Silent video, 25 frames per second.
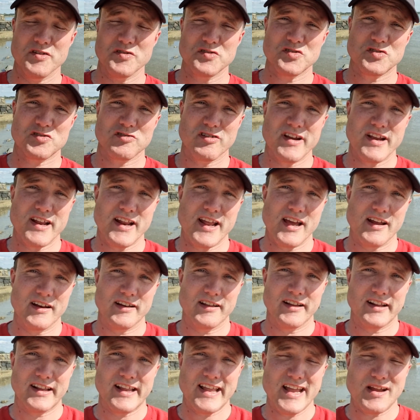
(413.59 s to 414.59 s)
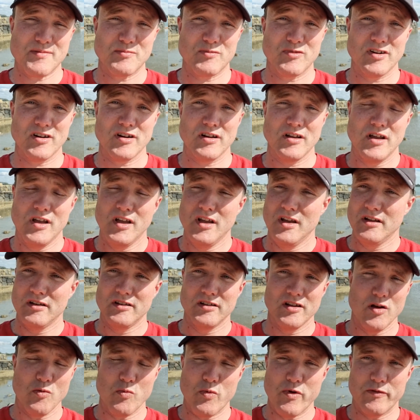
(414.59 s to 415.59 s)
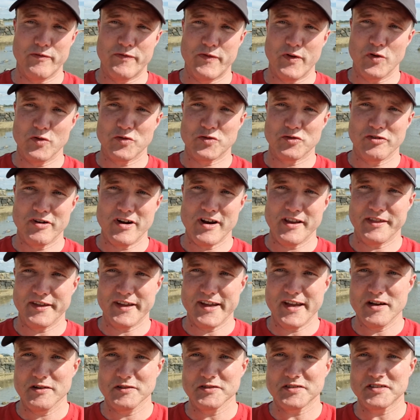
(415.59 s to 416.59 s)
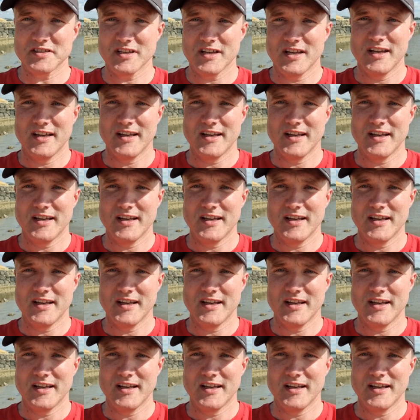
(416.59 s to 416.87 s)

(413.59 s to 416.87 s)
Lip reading: straight out of the camera, no wind filter or anything else.